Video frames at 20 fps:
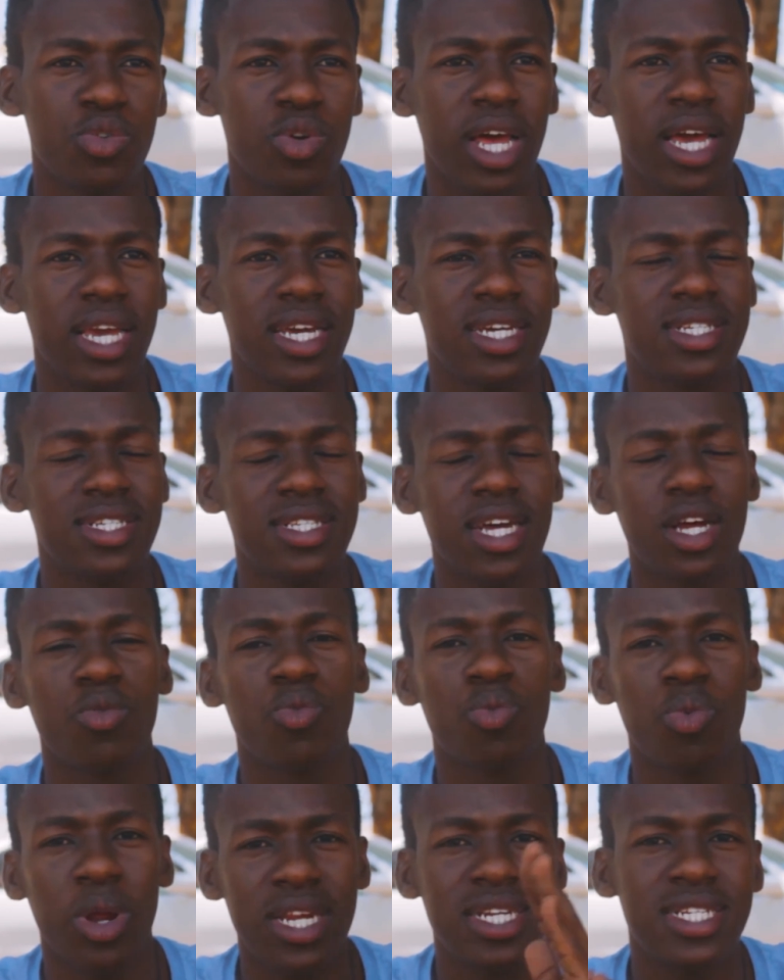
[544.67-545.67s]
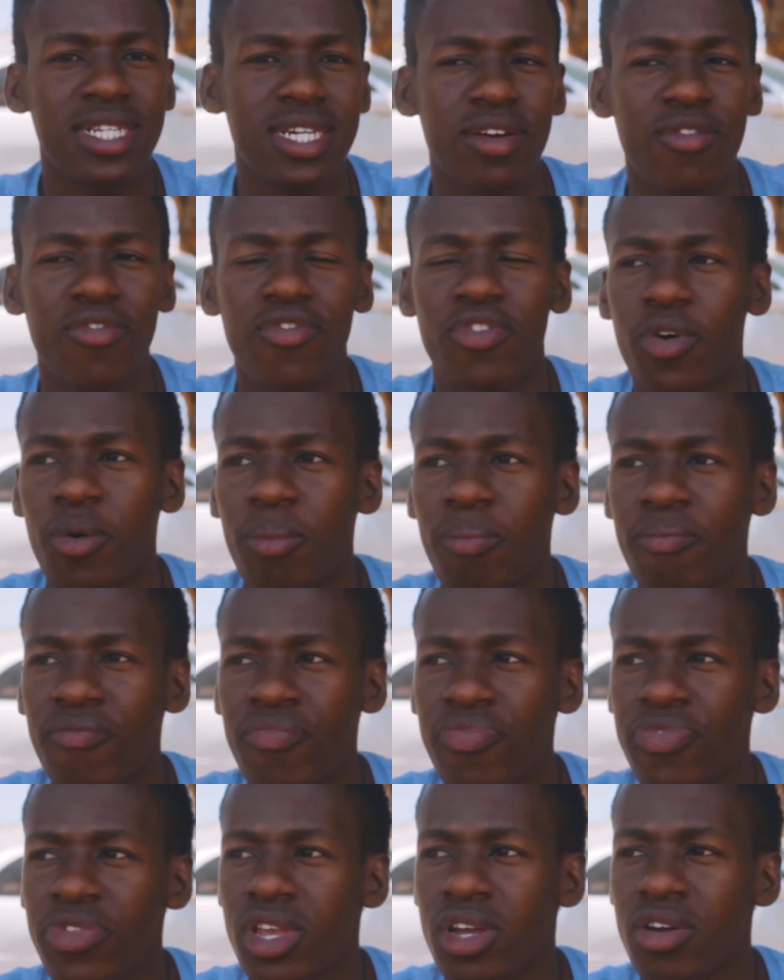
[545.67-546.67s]
like start renting for
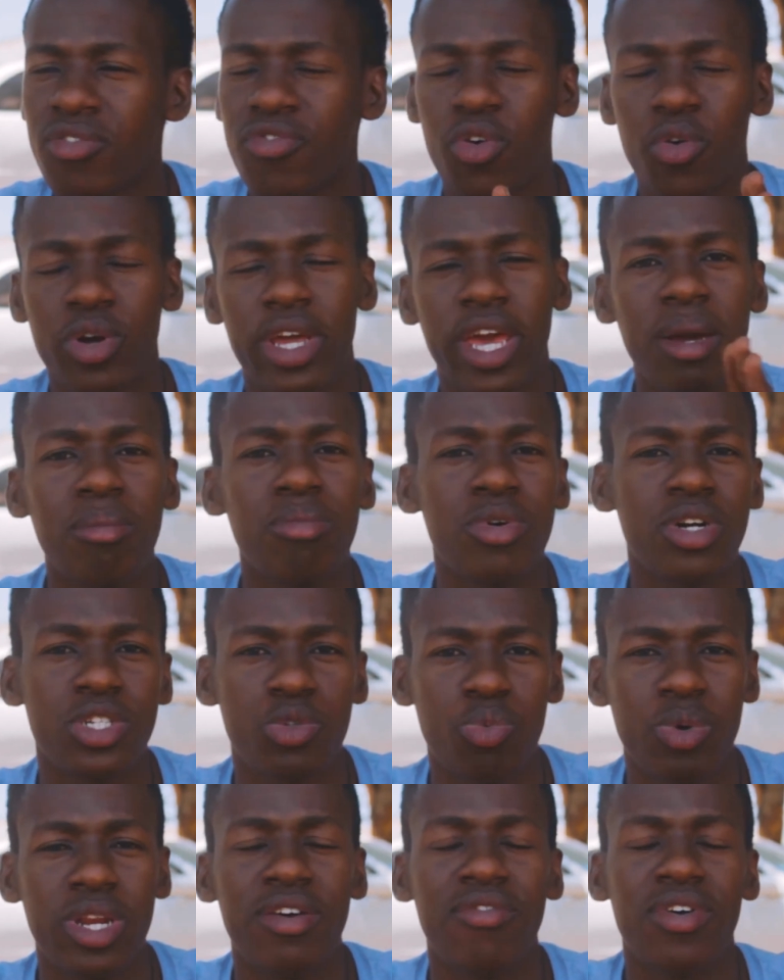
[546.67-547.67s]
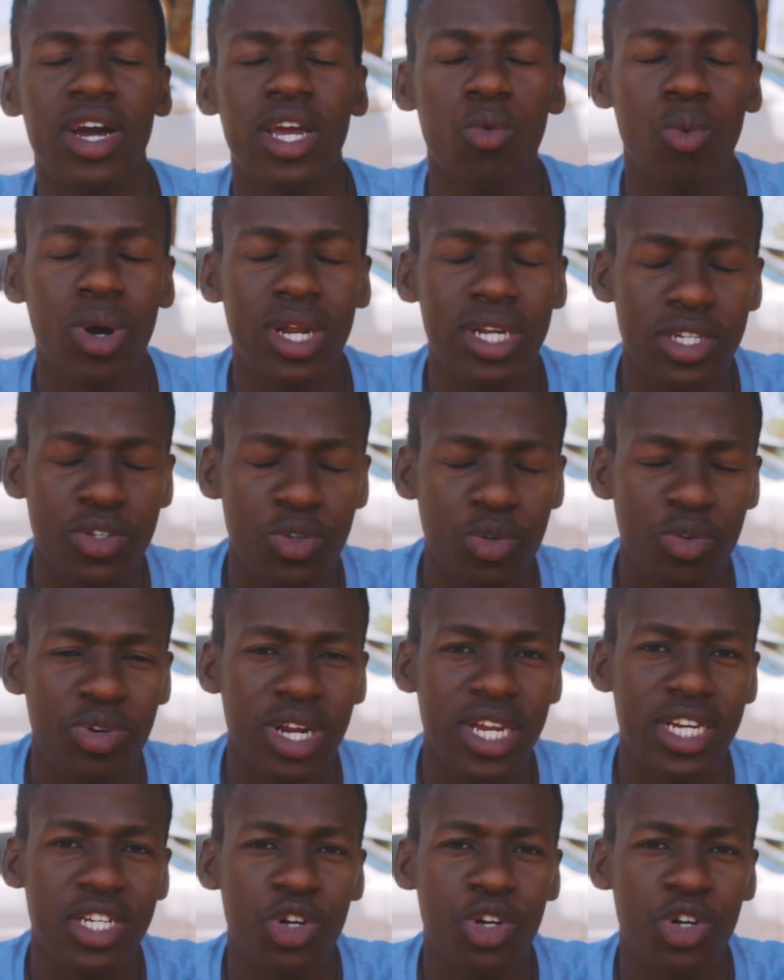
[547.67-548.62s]
cameras whenever I wanted to create